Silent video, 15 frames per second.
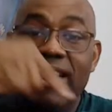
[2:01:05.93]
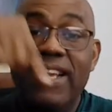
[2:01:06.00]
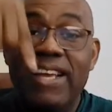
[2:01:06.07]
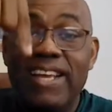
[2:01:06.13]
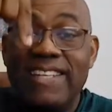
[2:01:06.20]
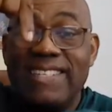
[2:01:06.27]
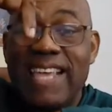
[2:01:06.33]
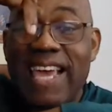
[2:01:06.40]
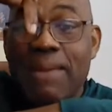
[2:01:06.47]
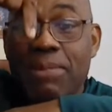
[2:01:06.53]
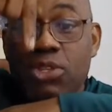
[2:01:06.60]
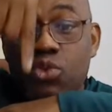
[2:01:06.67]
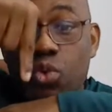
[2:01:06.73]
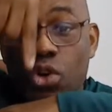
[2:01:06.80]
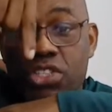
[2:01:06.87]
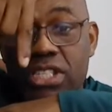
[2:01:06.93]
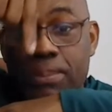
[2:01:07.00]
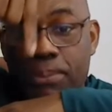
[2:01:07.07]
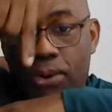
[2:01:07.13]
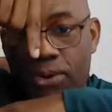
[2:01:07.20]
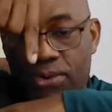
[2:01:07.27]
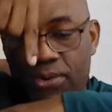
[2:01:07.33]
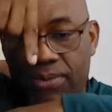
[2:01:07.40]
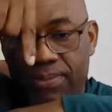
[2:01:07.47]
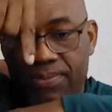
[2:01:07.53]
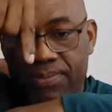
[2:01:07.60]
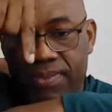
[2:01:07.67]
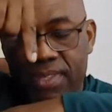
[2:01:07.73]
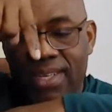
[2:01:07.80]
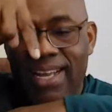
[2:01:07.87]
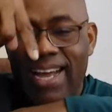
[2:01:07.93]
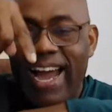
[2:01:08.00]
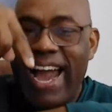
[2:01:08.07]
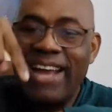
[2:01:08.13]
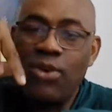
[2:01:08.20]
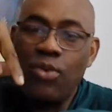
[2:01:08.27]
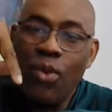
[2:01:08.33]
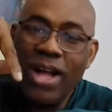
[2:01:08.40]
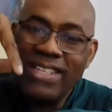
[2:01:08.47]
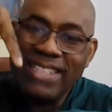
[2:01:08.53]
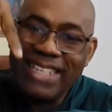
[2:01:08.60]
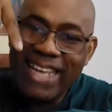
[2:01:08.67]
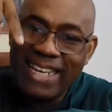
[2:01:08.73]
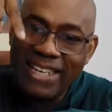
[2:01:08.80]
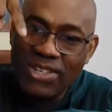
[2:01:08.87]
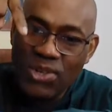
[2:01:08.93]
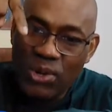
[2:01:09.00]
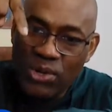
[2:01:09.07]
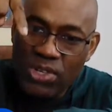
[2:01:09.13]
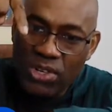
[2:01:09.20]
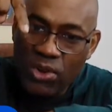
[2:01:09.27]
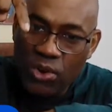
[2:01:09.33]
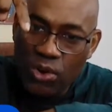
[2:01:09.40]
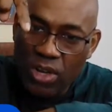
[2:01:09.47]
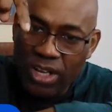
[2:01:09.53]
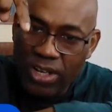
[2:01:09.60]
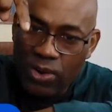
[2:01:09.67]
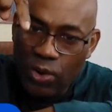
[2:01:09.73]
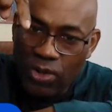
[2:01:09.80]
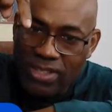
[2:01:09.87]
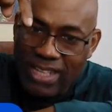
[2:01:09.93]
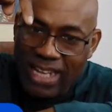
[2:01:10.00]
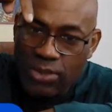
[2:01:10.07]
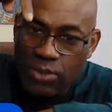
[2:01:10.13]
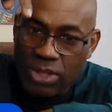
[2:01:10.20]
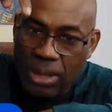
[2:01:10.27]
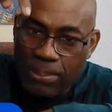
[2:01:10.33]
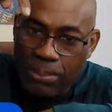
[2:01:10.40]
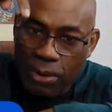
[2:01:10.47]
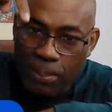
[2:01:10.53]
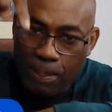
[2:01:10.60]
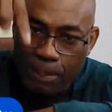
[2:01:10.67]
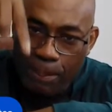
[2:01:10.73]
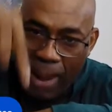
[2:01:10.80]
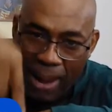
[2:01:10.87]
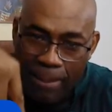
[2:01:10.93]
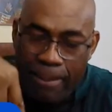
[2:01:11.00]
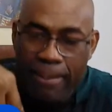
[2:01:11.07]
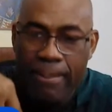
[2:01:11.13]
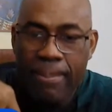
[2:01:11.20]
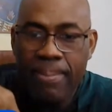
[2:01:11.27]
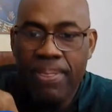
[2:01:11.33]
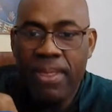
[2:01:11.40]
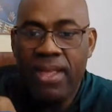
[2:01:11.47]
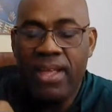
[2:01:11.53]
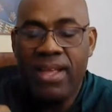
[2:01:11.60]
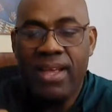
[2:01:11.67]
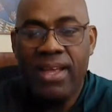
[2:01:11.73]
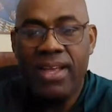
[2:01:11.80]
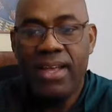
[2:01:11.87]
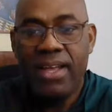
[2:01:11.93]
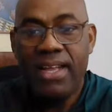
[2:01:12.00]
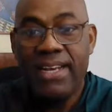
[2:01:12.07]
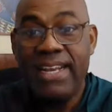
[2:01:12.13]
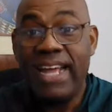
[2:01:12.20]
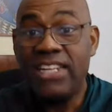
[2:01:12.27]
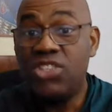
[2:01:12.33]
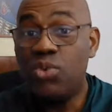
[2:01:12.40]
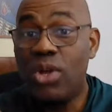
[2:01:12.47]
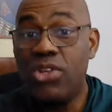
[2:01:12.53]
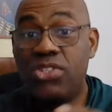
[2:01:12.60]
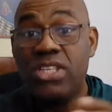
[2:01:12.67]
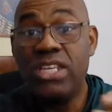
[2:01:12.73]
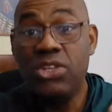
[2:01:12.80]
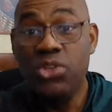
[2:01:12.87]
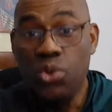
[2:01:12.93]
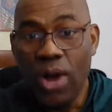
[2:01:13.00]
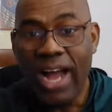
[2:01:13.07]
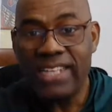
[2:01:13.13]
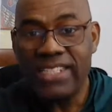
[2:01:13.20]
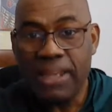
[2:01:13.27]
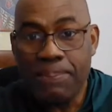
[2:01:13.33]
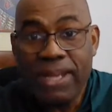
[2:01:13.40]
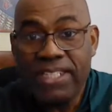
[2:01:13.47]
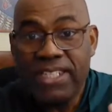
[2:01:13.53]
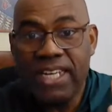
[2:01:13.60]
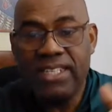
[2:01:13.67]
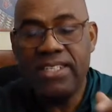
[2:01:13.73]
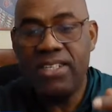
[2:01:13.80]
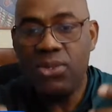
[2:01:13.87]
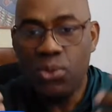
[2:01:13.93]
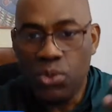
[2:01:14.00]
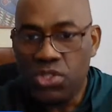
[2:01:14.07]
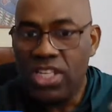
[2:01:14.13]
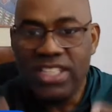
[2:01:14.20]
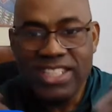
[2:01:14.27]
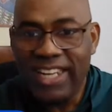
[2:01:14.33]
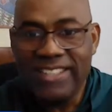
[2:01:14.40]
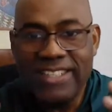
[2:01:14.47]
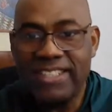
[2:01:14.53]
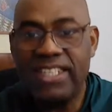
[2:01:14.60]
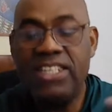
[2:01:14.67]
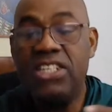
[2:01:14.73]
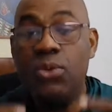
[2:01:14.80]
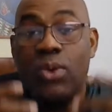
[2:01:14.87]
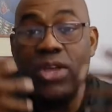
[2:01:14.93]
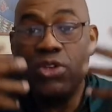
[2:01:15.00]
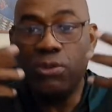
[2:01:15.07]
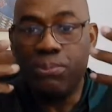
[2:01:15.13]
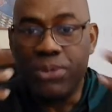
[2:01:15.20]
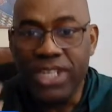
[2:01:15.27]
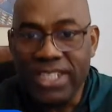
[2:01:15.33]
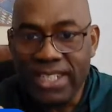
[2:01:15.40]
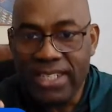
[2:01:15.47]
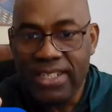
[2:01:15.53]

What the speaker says: It's aiming towards the bone. And once you get in contact with the bone, bam. That is when you see you as a patient, you could see changes in the way you breathe,